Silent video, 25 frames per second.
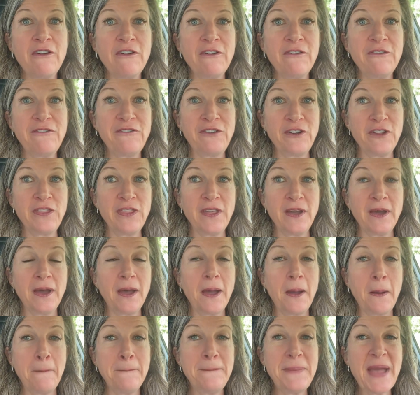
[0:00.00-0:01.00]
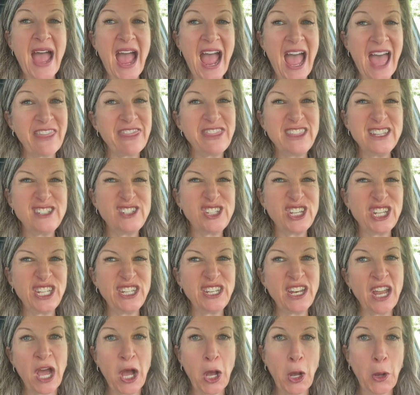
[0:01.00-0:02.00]
for the
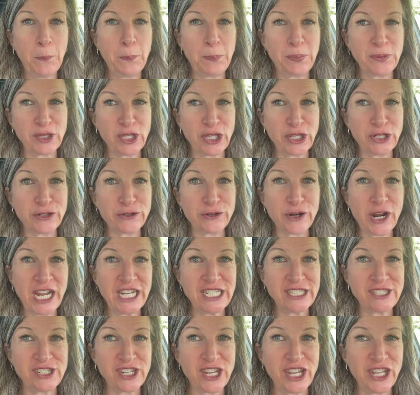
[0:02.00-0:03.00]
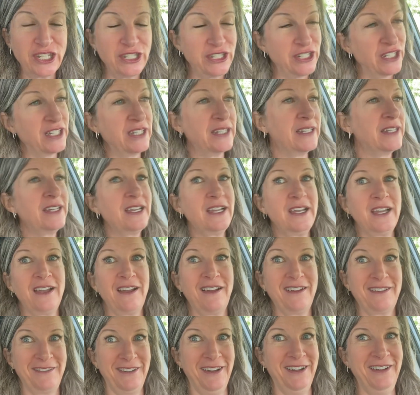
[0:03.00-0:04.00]
pathogen obliteration.
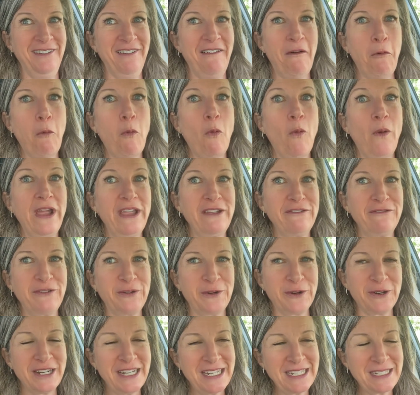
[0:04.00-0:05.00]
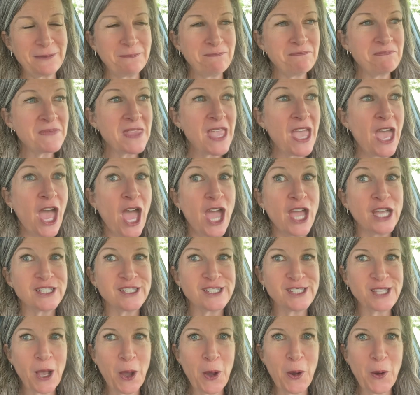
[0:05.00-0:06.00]
Wait for it.
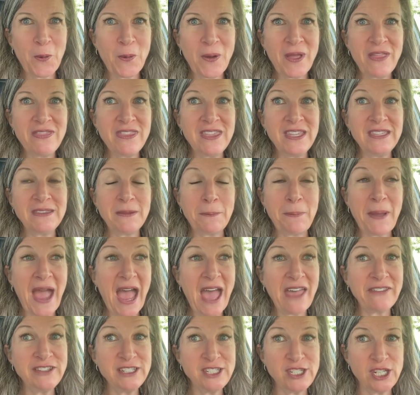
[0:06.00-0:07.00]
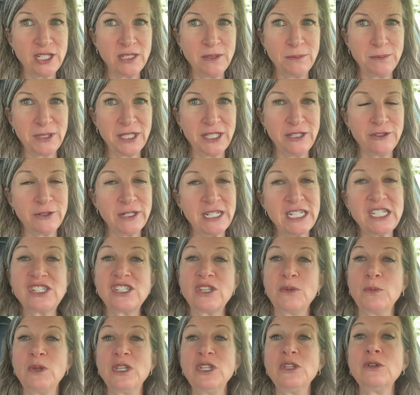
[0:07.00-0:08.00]
So then the pathogen
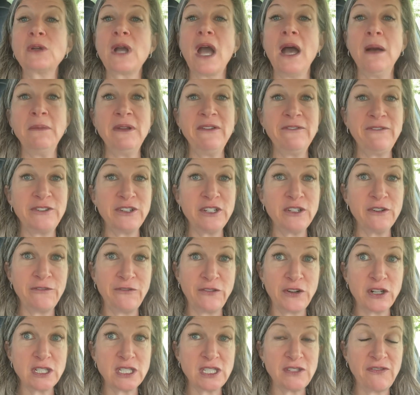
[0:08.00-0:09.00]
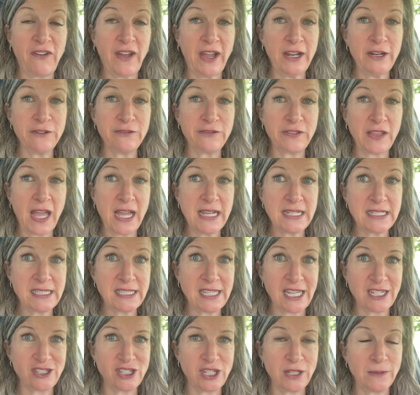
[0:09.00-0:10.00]
obliteration, when you come in for your first firefly
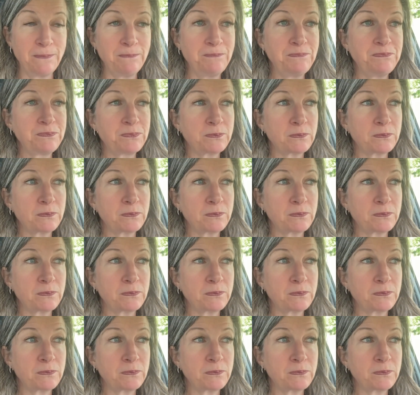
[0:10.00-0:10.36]
session,